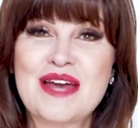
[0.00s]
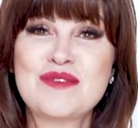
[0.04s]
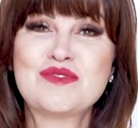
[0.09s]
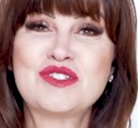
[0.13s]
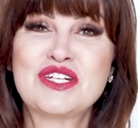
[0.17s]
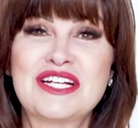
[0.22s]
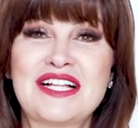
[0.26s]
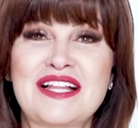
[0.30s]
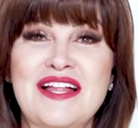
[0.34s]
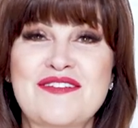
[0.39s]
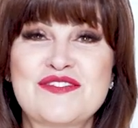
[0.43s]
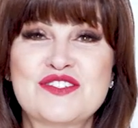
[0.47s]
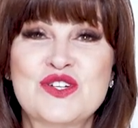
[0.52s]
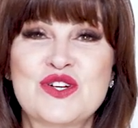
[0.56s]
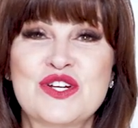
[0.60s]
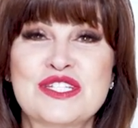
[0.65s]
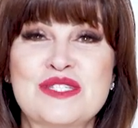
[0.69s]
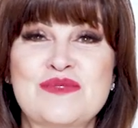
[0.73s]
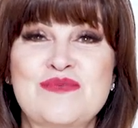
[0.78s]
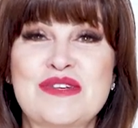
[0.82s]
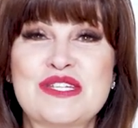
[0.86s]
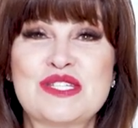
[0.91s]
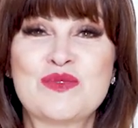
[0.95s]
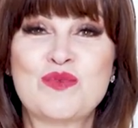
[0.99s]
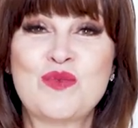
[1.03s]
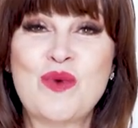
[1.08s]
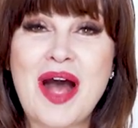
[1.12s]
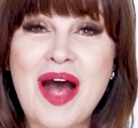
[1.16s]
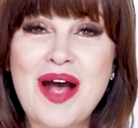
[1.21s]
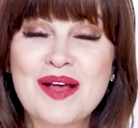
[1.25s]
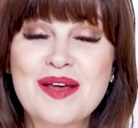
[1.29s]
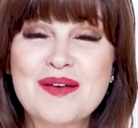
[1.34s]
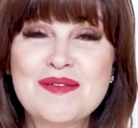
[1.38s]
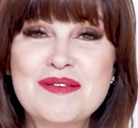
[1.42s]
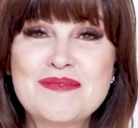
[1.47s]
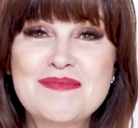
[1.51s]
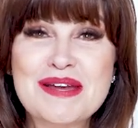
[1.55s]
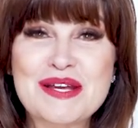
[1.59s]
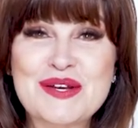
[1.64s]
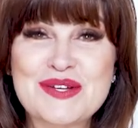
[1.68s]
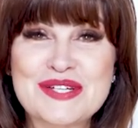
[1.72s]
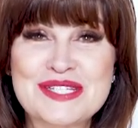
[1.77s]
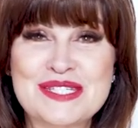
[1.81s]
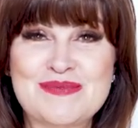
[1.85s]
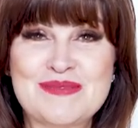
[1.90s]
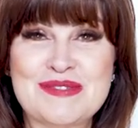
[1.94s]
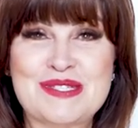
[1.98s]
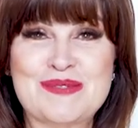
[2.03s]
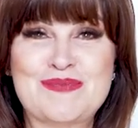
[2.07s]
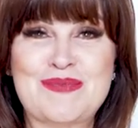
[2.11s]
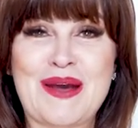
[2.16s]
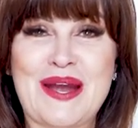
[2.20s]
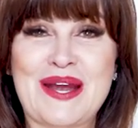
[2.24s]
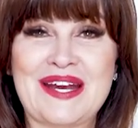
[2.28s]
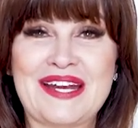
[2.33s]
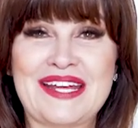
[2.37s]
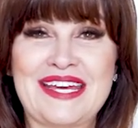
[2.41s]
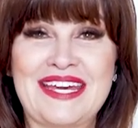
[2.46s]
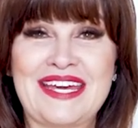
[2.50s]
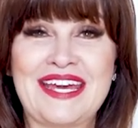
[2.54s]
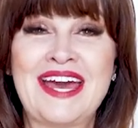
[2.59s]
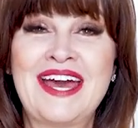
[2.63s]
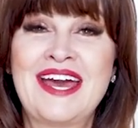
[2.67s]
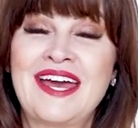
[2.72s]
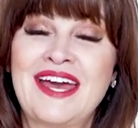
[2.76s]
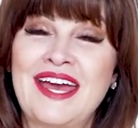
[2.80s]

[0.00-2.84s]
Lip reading: Jeanna Loves Christmas. Welcome to my Christmas party,